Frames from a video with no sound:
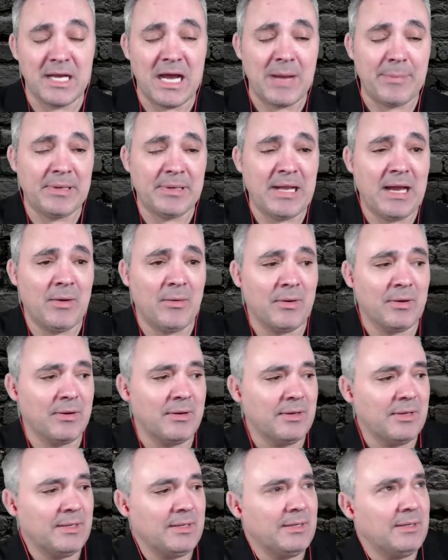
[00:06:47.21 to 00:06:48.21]
Oppenheimer,
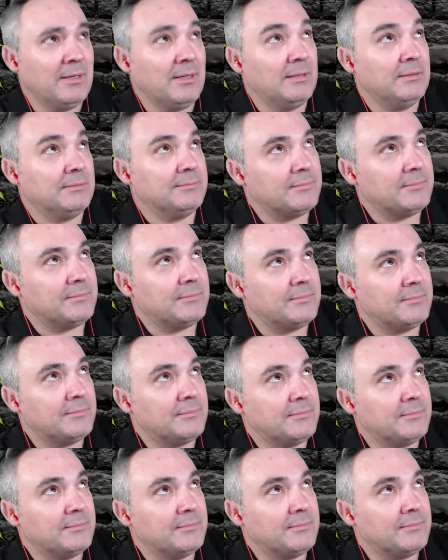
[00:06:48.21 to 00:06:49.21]

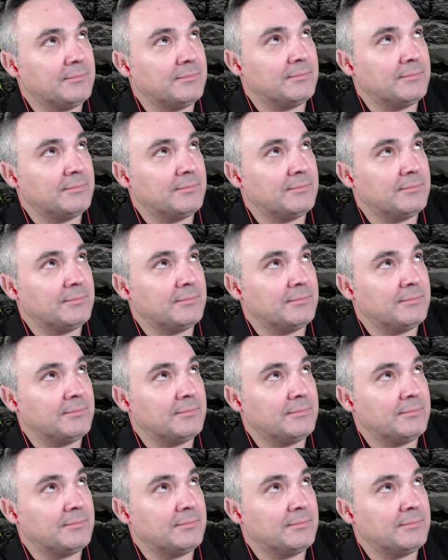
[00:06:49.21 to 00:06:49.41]
and